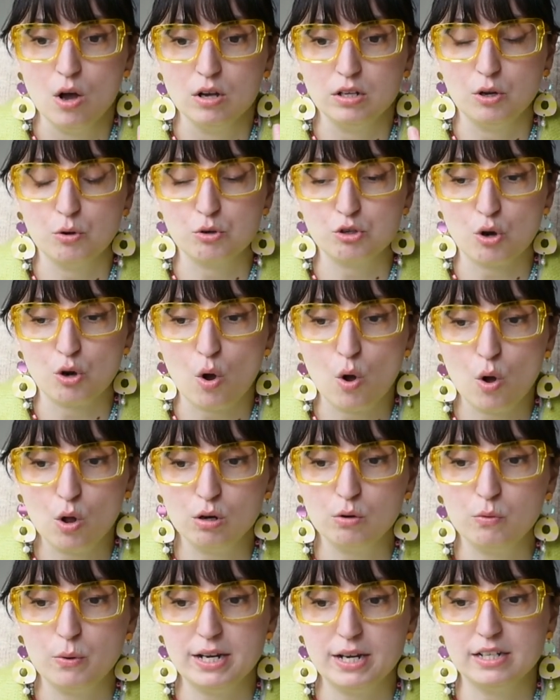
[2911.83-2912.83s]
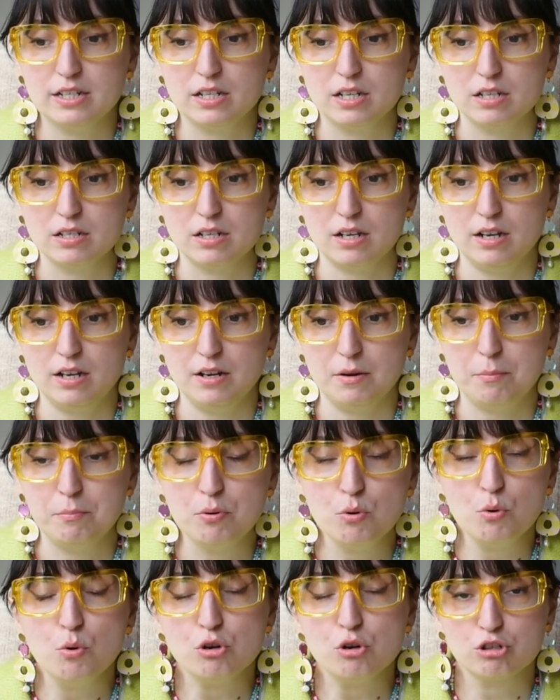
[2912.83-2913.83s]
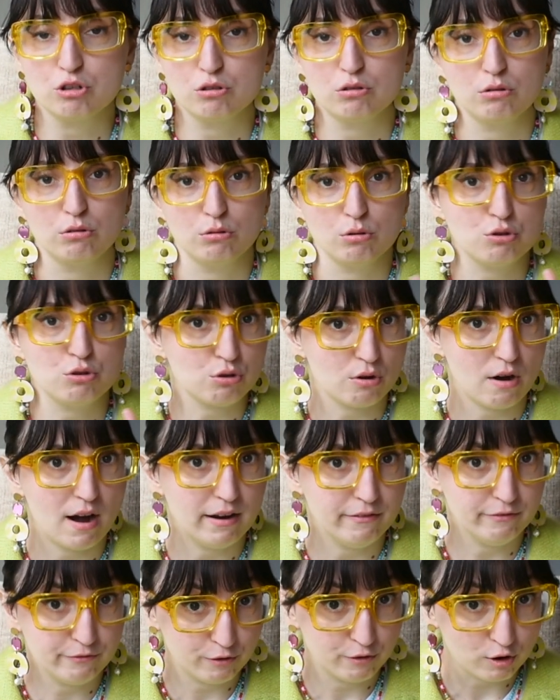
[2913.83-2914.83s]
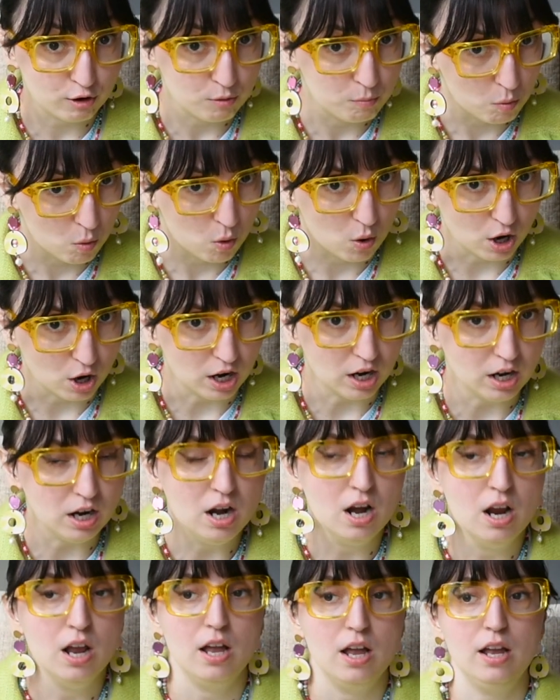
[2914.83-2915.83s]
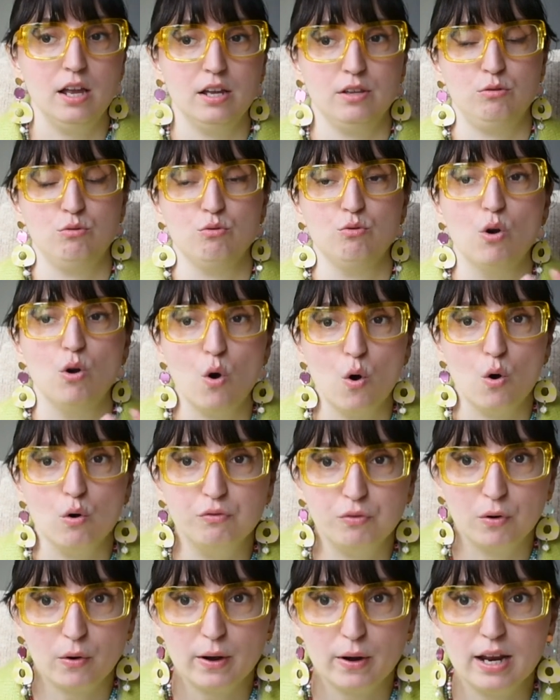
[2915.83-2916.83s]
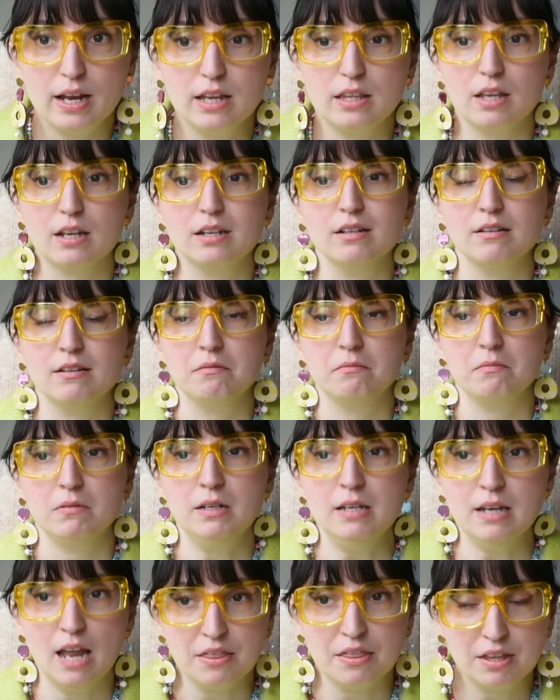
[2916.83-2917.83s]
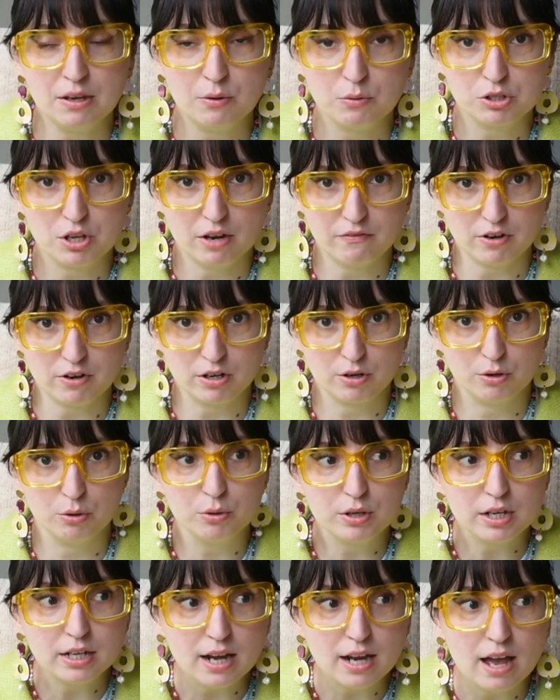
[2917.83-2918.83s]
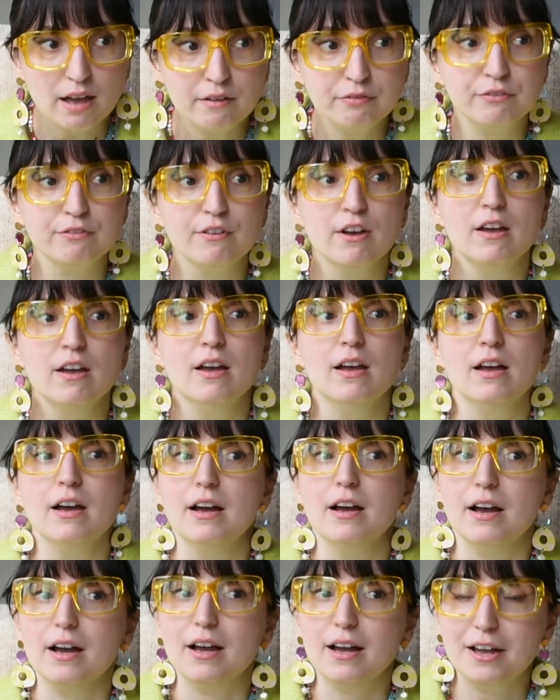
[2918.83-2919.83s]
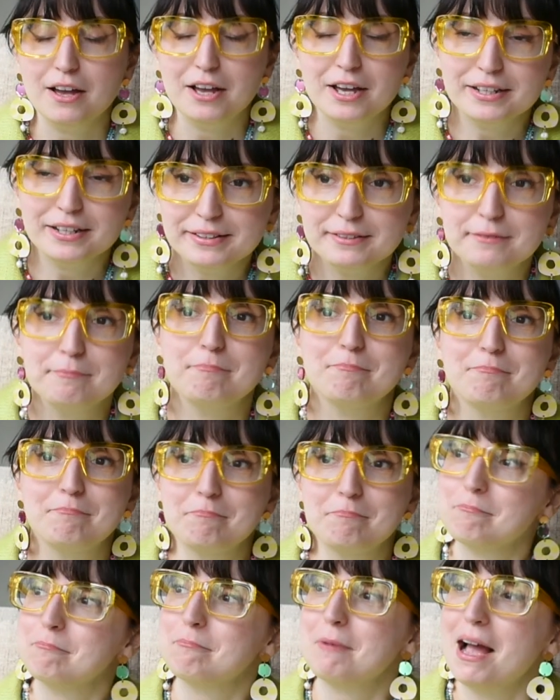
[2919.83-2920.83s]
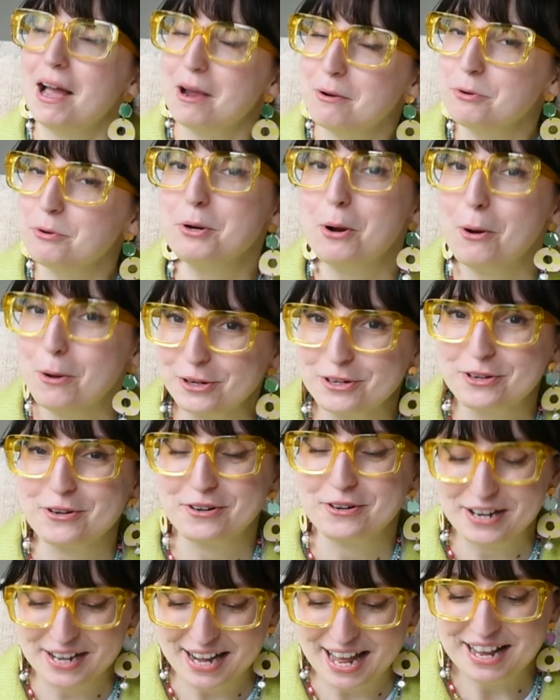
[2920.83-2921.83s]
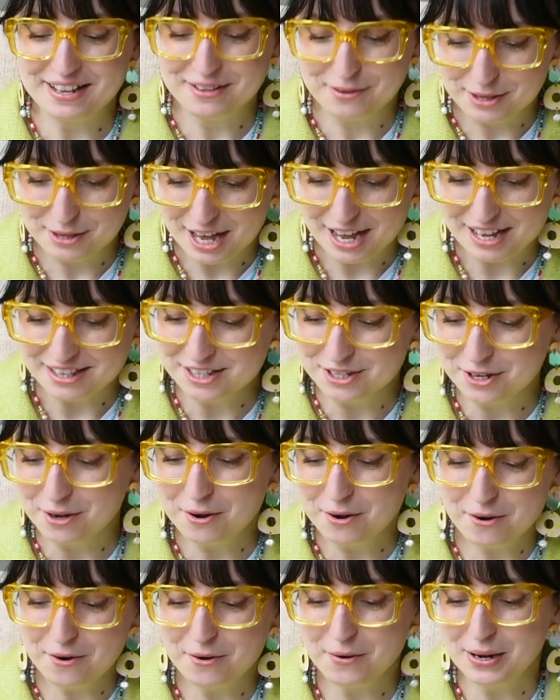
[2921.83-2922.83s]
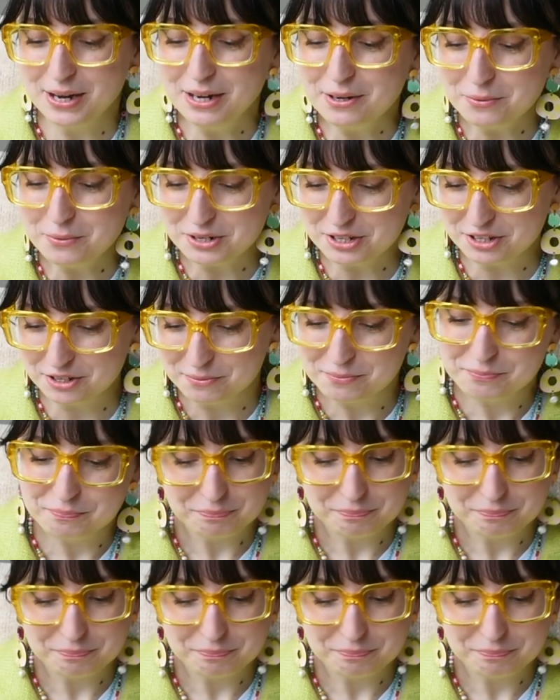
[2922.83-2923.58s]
he was always pushed to strive for more and to go for it, and nothing was ever good enough, and I could also relate to that. So it was